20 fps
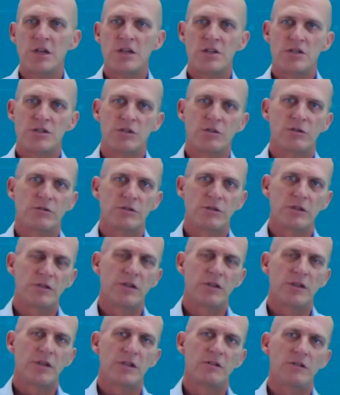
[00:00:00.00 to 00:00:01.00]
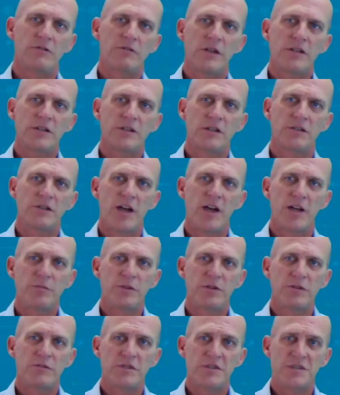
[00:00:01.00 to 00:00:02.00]
So they invented the
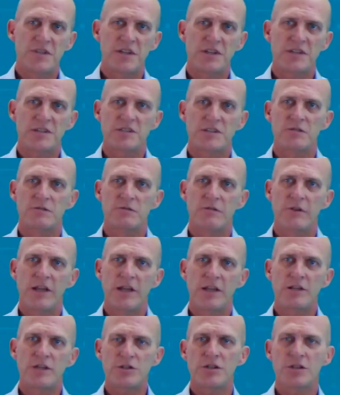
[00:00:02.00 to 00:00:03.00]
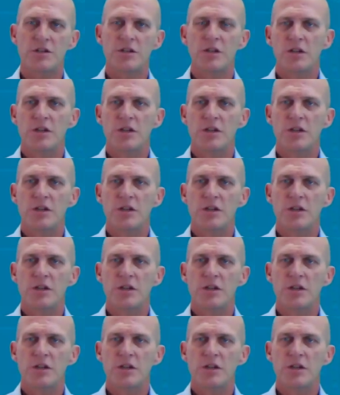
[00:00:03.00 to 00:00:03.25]
IPv6 range,